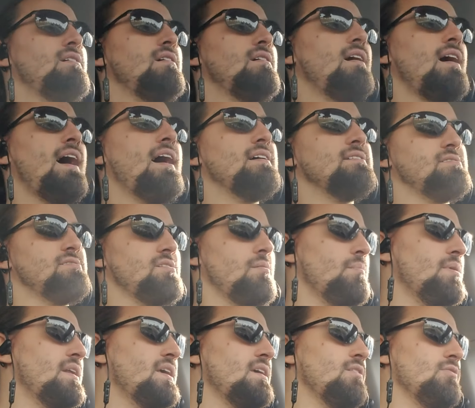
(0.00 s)
as
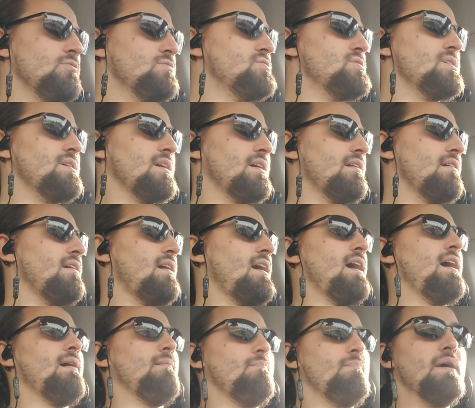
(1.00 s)
somebody using
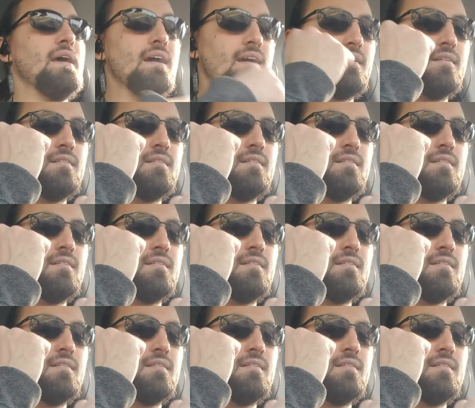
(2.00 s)
a big